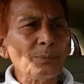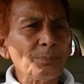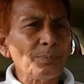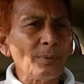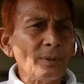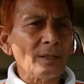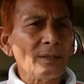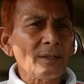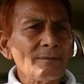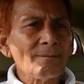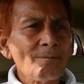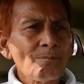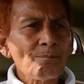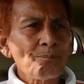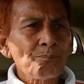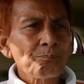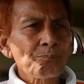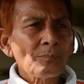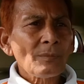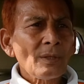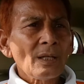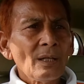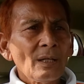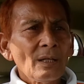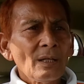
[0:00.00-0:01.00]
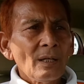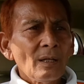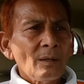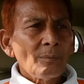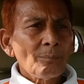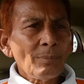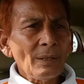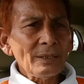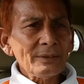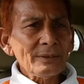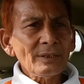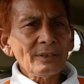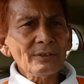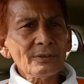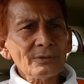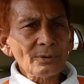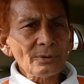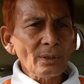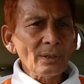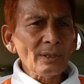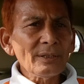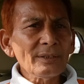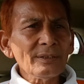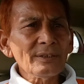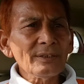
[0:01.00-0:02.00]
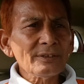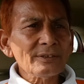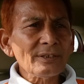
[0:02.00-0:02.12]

But he saw in his eyes something